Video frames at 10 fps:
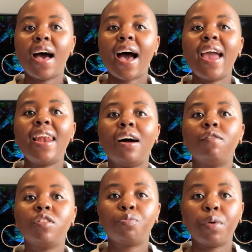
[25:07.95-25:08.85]
I love
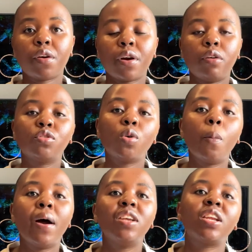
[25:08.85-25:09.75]
this background so
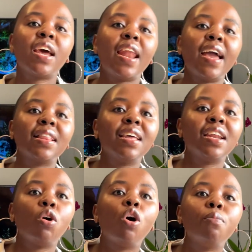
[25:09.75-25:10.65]
much, and I like
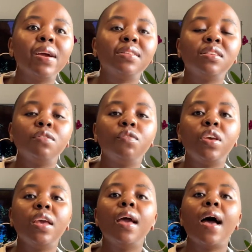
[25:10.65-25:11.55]
that on my
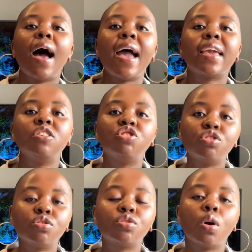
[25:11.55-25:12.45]
TV I can
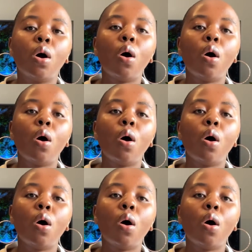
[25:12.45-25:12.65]
just